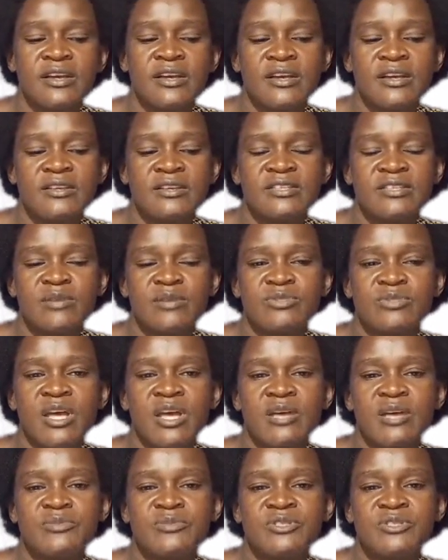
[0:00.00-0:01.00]

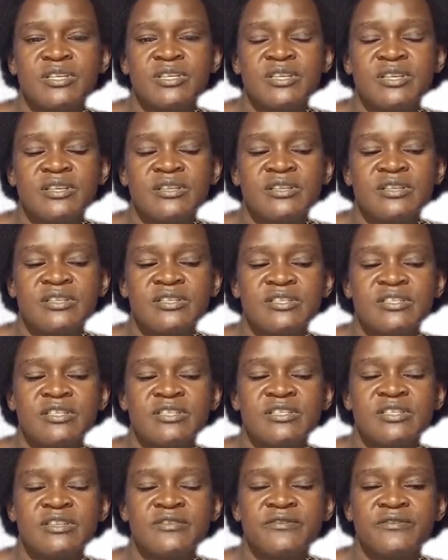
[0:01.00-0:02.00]
sometimes this
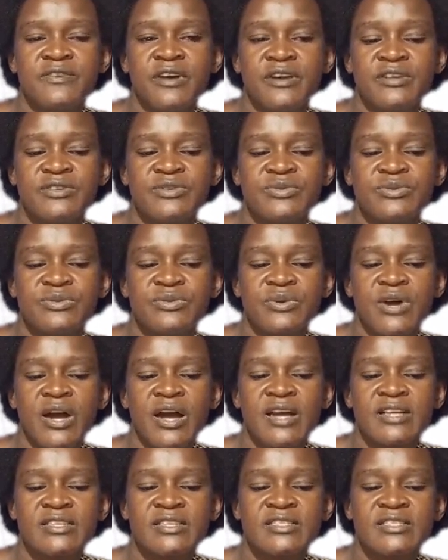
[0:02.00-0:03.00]
is referred to
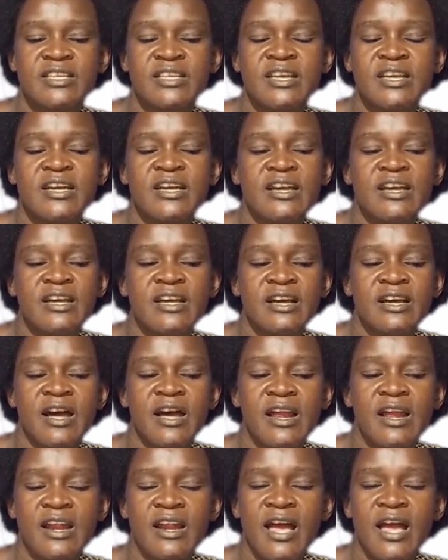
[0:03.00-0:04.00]
as
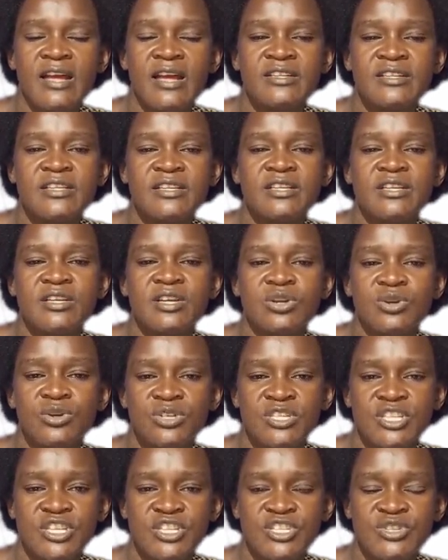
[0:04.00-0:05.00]
land
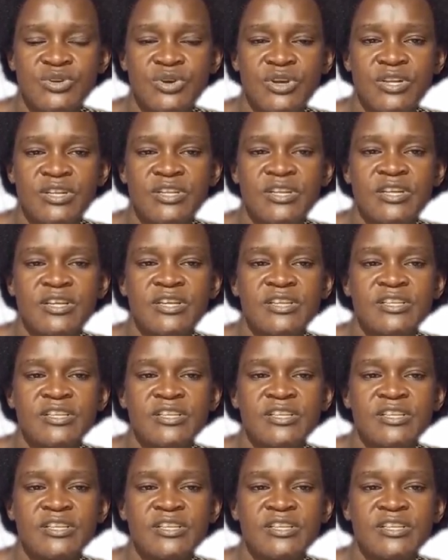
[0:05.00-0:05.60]
rotation,